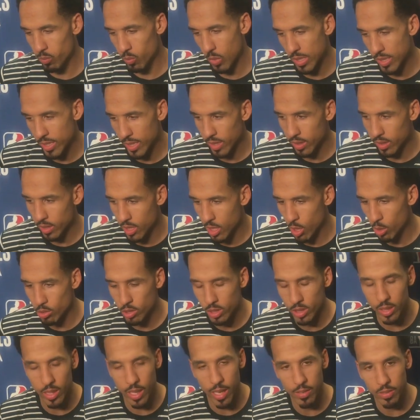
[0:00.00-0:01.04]
I think the
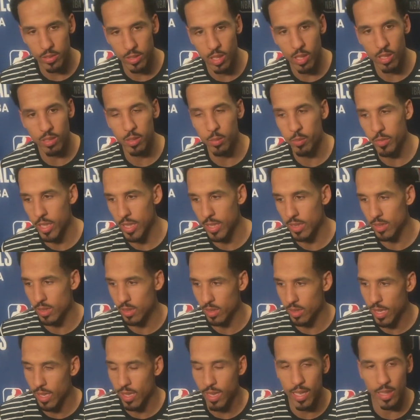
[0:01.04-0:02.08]
coaching staff saw some things
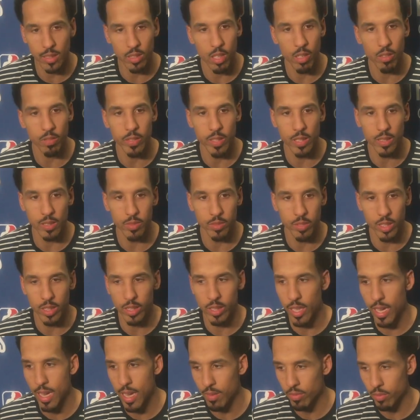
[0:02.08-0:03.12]
that they liked offensively
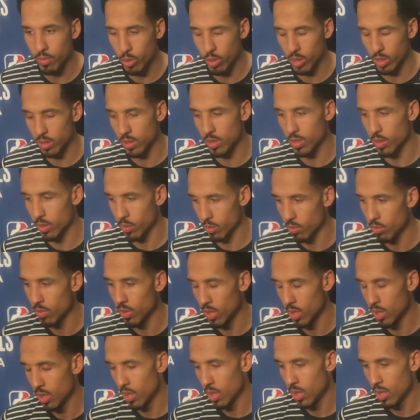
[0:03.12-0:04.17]
in the half court. So
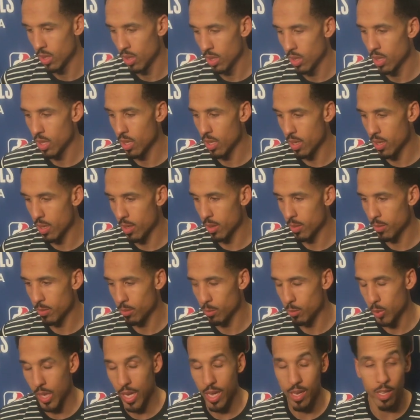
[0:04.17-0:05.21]

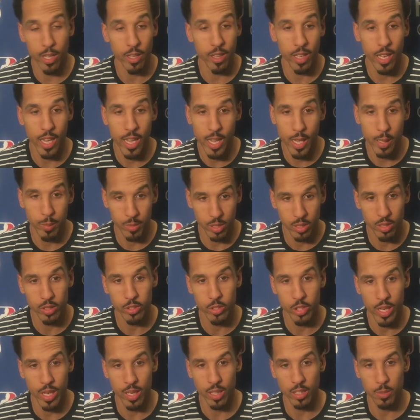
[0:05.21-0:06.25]
we got another game to
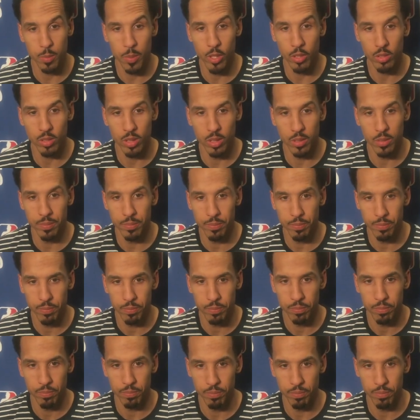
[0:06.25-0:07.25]
try to expose it.